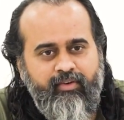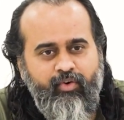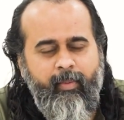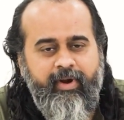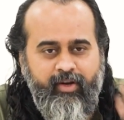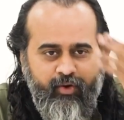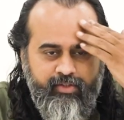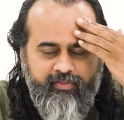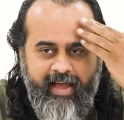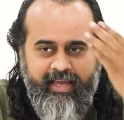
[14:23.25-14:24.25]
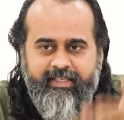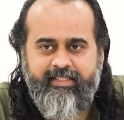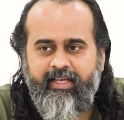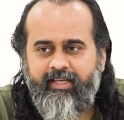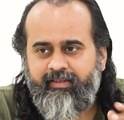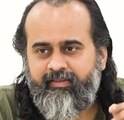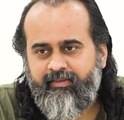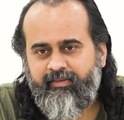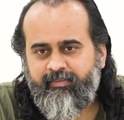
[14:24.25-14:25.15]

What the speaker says: Nobody knows why he is there.